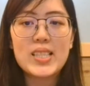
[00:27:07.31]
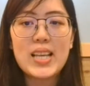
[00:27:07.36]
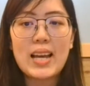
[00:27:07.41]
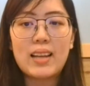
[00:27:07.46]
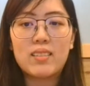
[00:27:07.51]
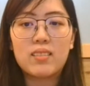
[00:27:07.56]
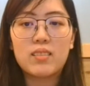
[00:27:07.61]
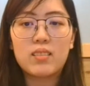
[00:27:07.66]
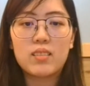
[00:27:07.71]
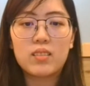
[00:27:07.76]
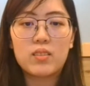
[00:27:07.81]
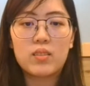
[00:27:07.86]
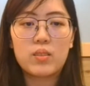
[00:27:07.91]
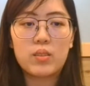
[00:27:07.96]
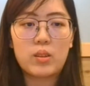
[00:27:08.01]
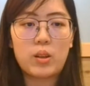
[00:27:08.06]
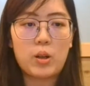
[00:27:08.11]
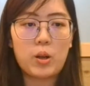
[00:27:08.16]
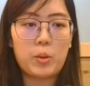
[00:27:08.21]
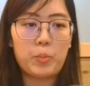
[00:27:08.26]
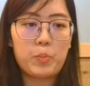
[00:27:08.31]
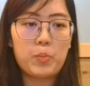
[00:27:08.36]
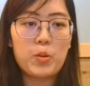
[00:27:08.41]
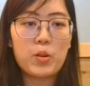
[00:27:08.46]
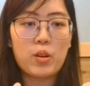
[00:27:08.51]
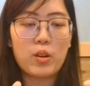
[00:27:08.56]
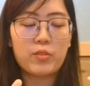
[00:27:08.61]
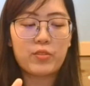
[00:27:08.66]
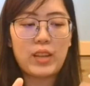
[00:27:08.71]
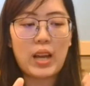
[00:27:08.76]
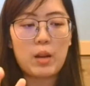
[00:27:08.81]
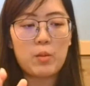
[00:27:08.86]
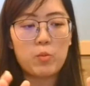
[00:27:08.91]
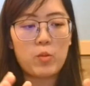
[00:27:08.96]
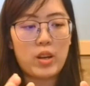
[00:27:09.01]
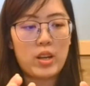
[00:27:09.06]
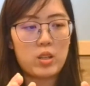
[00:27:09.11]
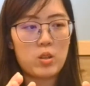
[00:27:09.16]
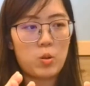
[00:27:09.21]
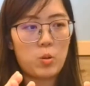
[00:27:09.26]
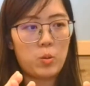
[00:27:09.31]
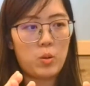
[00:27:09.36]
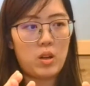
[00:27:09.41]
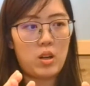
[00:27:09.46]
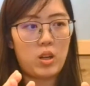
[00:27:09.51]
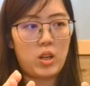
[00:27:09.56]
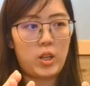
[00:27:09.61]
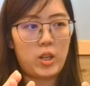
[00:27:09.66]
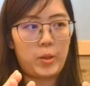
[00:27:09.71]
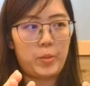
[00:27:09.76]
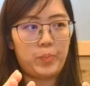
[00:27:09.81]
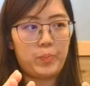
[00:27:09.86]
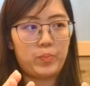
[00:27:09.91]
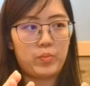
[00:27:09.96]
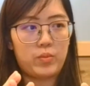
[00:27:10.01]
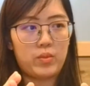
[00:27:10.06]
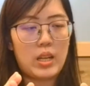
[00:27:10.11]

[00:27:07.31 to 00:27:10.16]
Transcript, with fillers: set a period of time where you uh,